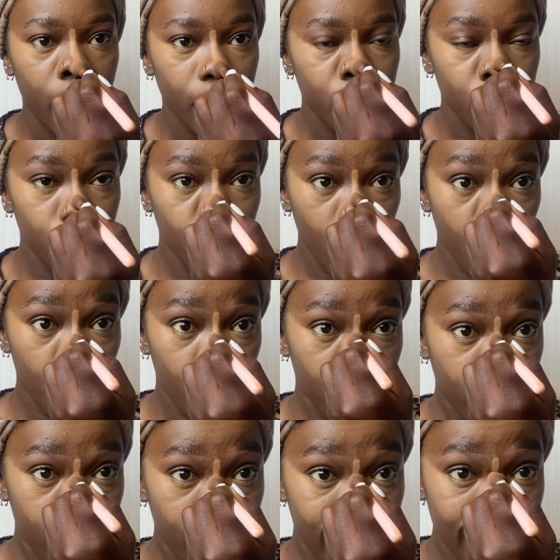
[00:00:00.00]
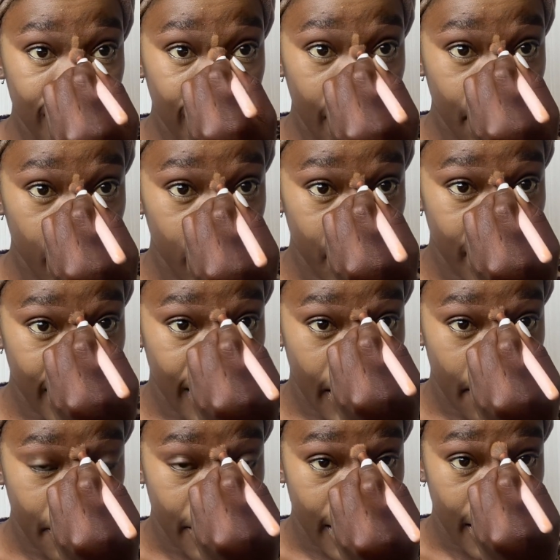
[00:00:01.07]
you know one thing about
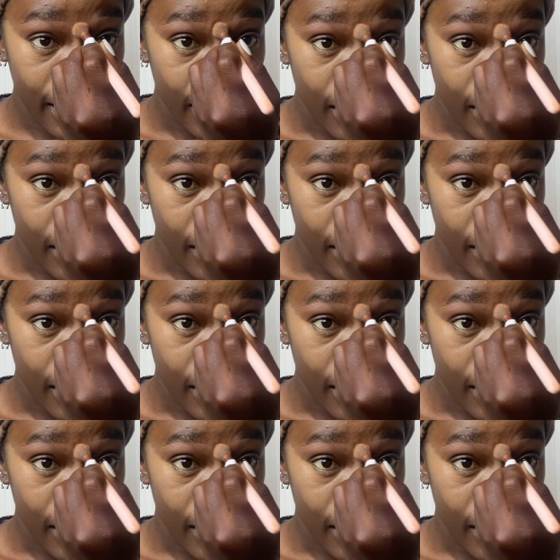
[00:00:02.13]
makeup, ne?